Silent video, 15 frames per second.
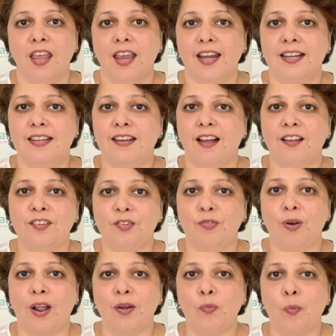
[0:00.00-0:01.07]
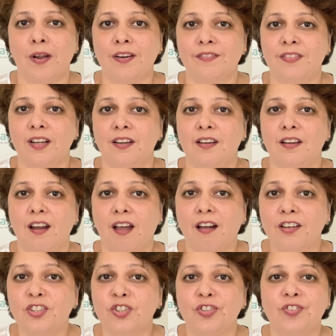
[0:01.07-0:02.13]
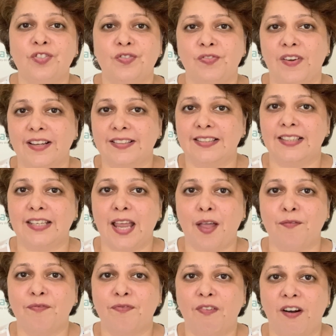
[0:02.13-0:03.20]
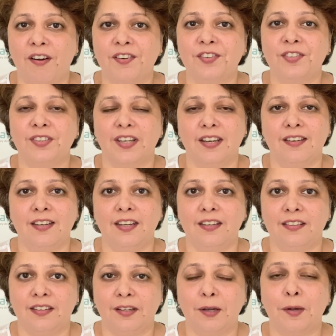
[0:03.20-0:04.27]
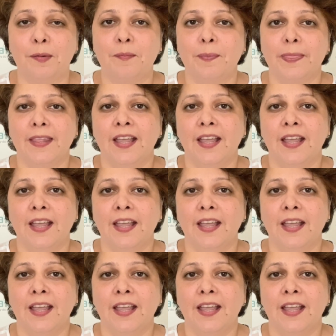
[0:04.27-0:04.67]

It does run one of the largest flexi-cap funds in India.